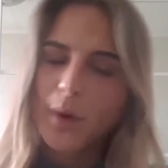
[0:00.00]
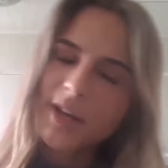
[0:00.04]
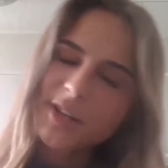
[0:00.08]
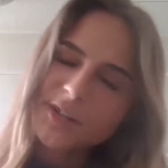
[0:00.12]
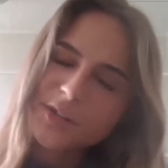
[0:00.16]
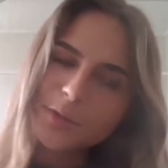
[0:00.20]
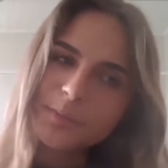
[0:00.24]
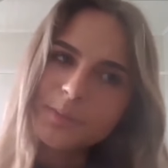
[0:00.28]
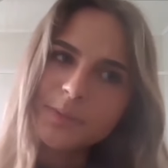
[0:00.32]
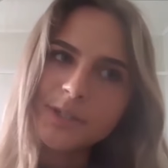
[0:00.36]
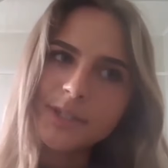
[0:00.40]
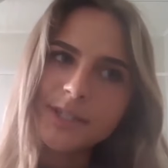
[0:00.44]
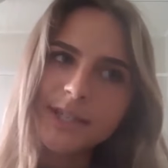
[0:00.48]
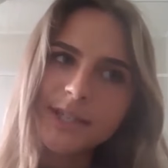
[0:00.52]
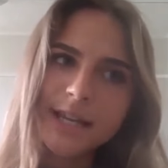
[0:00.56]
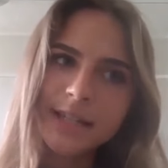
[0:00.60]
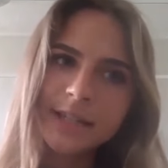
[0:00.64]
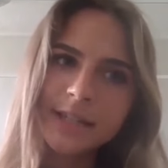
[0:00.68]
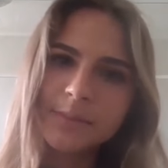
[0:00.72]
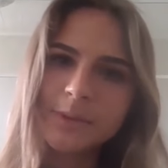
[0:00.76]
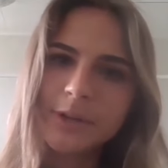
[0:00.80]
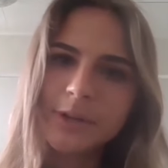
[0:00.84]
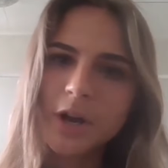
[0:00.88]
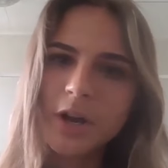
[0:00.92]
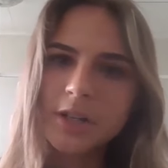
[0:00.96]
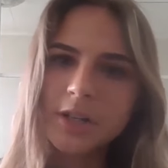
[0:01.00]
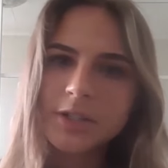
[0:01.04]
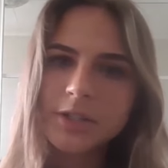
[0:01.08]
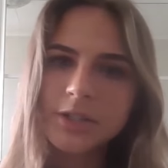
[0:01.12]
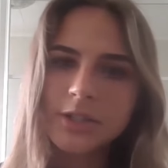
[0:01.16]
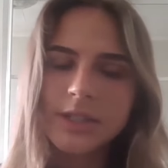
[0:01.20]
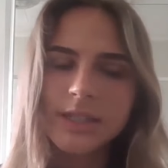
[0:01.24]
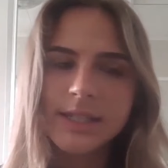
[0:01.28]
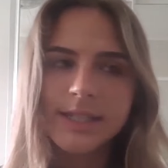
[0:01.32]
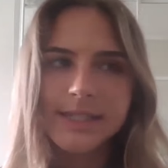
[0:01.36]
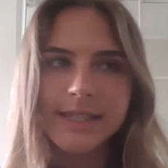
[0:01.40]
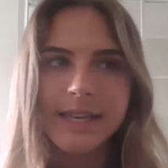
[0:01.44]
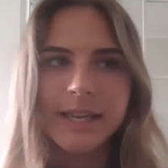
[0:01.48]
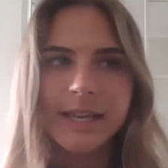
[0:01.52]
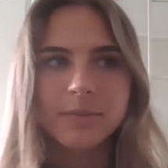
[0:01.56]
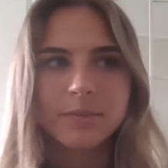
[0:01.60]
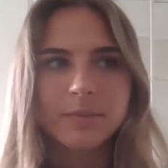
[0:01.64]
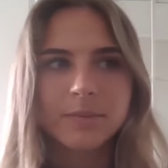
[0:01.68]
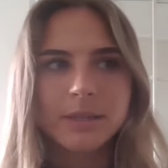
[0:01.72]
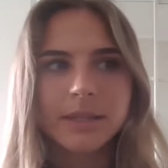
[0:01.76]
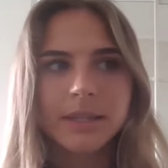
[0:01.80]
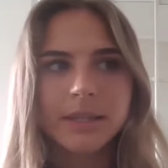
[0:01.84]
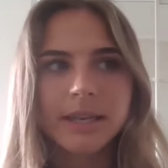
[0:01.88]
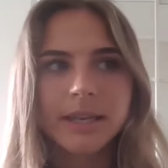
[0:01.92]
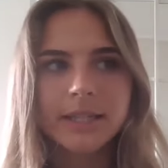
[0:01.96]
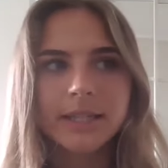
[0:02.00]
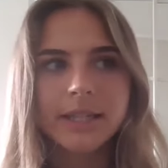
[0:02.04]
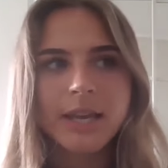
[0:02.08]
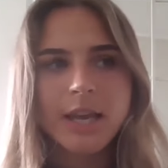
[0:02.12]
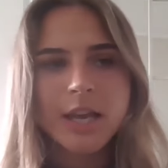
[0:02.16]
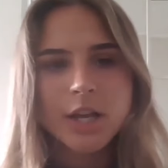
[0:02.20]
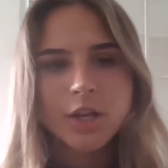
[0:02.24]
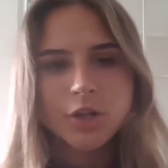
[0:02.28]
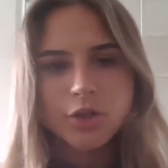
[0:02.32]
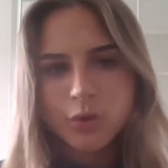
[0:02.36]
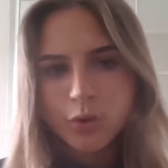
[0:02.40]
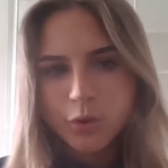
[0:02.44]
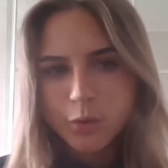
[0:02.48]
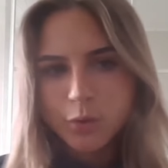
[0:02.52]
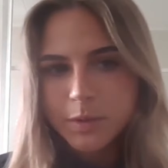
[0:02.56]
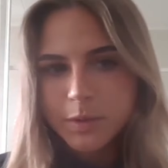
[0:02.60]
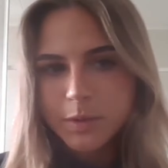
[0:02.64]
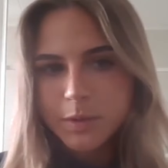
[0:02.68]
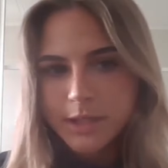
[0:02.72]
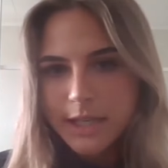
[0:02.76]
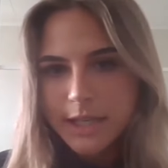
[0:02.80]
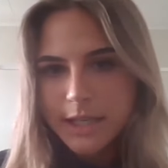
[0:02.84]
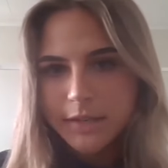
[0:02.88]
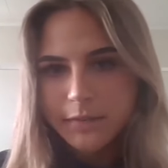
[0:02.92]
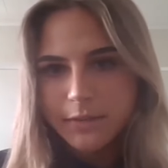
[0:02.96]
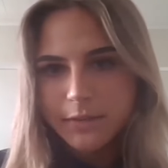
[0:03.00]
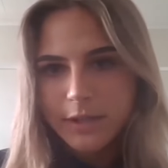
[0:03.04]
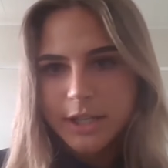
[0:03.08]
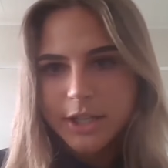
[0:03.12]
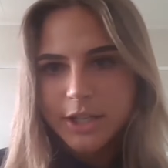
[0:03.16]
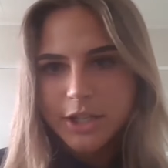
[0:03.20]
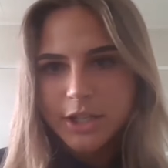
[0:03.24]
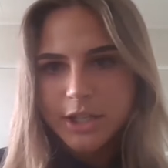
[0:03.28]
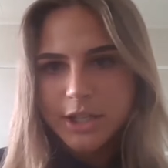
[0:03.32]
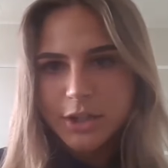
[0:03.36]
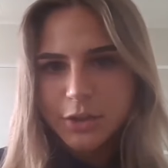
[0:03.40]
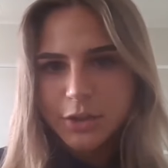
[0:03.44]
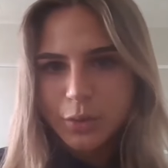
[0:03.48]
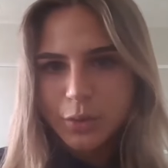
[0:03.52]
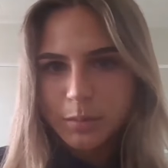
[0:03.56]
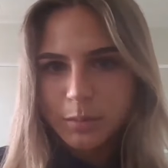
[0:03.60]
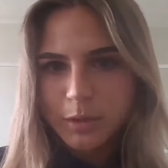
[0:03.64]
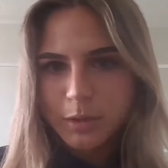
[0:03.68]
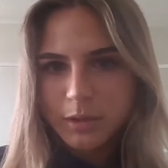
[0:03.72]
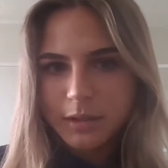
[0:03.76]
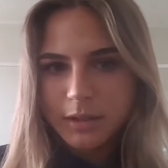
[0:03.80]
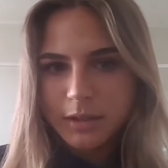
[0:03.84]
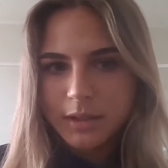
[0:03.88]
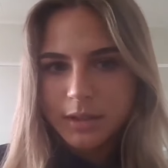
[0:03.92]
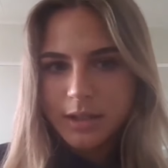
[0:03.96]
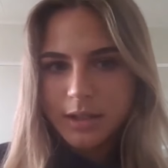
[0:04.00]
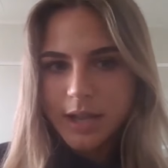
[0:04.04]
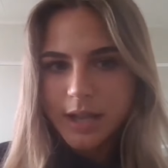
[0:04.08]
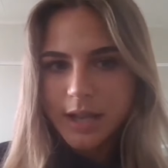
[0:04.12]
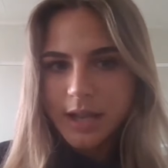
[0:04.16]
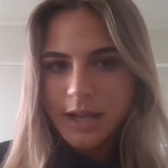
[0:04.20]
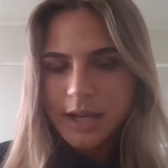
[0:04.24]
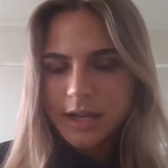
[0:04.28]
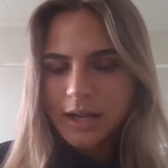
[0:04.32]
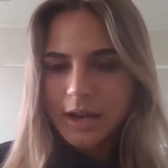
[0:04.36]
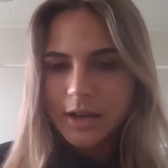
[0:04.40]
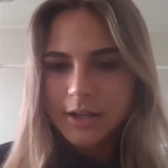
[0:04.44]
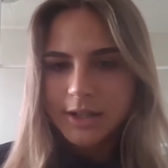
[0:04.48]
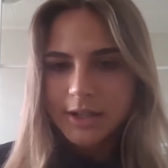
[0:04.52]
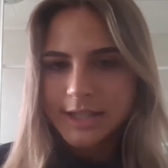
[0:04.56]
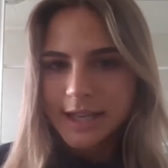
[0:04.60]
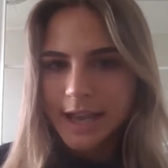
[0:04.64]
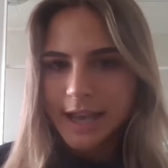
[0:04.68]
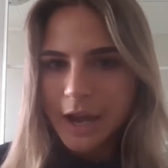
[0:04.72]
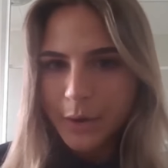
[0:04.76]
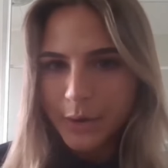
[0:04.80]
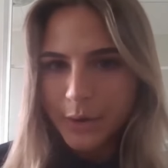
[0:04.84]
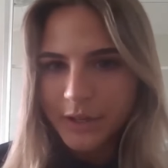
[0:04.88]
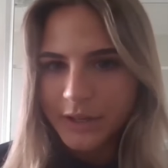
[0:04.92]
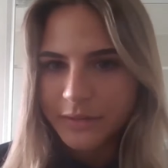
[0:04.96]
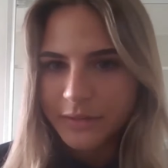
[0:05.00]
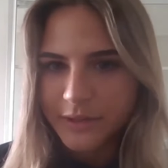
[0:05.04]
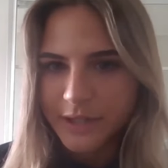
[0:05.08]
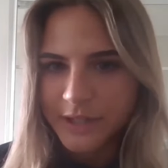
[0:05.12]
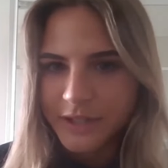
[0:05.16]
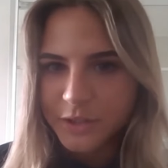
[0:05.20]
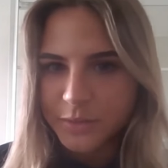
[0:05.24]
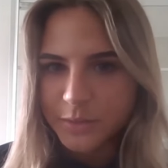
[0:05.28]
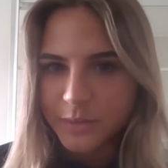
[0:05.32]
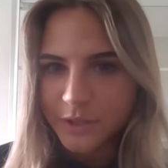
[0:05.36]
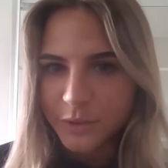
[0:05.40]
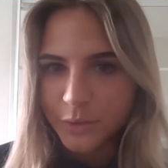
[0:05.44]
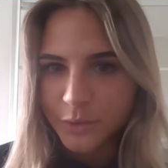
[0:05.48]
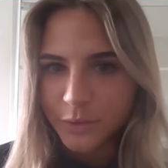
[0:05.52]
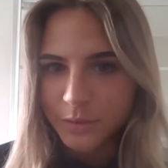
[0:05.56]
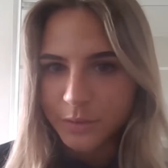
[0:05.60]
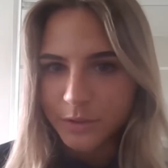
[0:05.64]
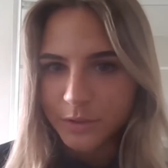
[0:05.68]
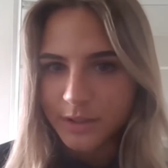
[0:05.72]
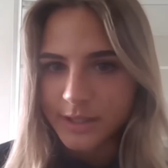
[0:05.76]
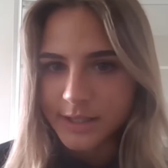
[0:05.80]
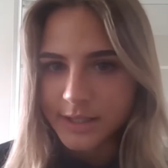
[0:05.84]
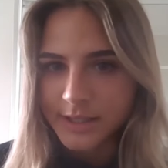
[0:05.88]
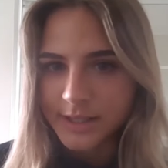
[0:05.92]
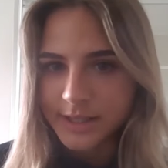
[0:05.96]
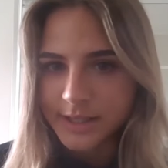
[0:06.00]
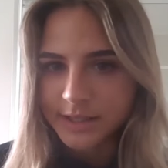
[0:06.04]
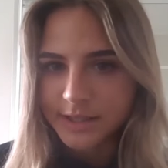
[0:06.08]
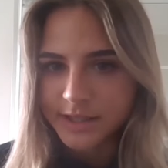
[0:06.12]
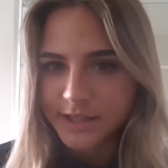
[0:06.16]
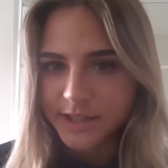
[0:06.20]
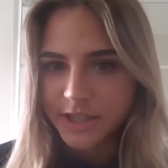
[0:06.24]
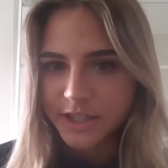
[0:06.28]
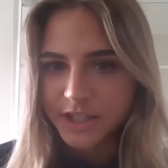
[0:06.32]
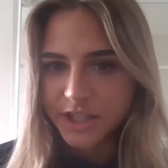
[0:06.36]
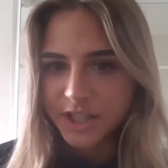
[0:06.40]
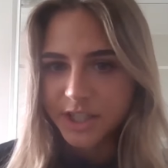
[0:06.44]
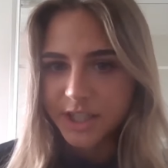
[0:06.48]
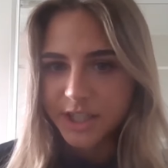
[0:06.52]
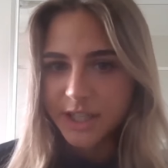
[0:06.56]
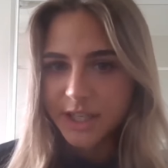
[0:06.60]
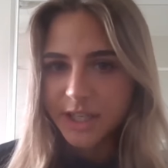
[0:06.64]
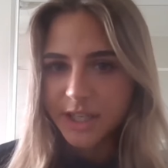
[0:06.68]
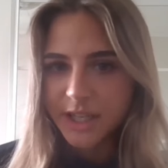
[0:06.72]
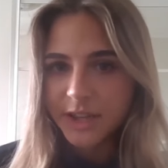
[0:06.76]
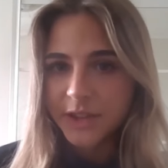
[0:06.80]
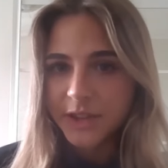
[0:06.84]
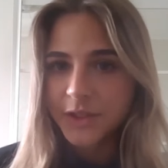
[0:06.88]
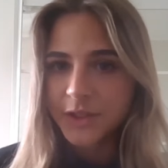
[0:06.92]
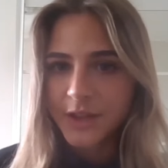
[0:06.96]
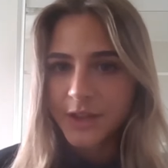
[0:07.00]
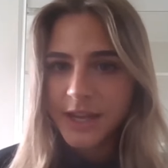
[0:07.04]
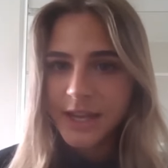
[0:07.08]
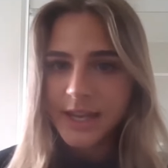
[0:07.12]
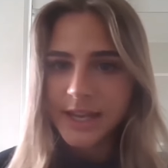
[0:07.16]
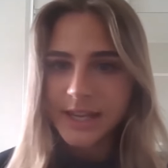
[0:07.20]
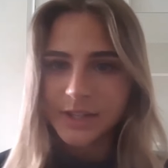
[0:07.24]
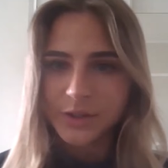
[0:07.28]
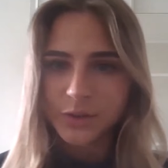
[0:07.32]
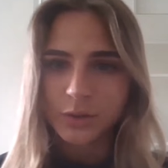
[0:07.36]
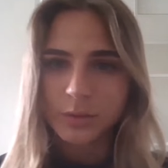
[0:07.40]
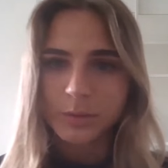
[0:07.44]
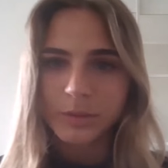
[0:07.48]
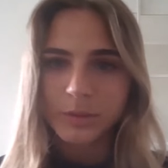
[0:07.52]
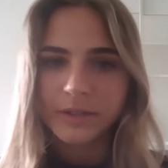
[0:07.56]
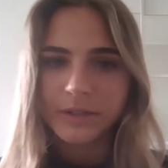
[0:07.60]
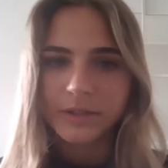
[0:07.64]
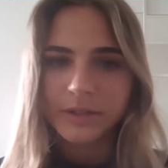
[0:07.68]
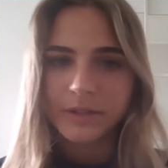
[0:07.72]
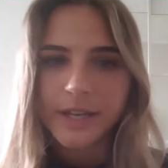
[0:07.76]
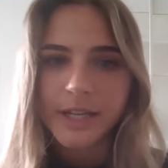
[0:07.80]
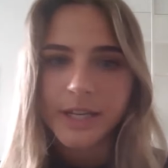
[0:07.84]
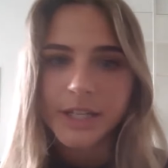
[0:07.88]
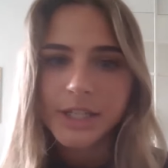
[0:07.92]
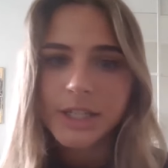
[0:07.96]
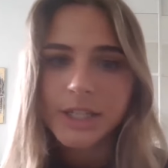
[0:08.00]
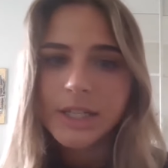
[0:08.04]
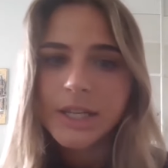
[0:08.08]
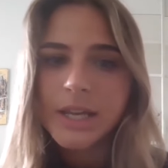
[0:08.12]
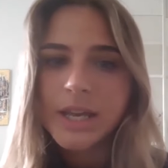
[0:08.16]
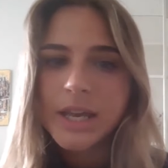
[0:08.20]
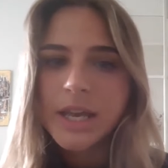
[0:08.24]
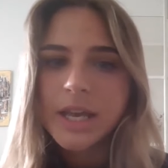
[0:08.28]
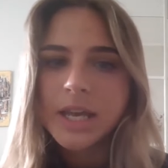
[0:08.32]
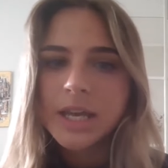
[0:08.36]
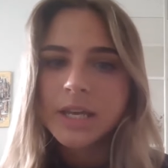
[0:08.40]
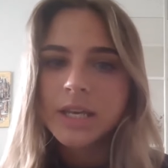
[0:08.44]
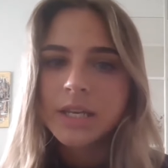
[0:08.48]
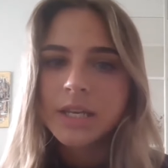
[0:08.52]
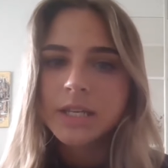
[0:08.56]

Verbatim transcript: Why 2%? But also the statement that 2% inflation is normal. Like, honestly, how can inflation be normal? Is there such a thing as normal inflation?